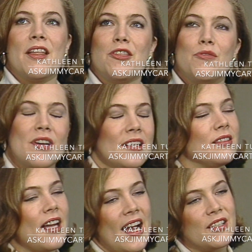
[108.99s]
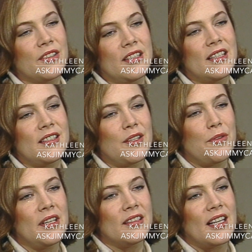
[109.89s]
thrilled, actually, just
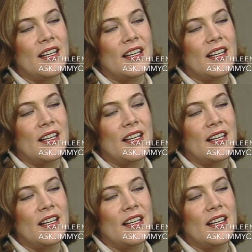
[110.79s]
thrilled.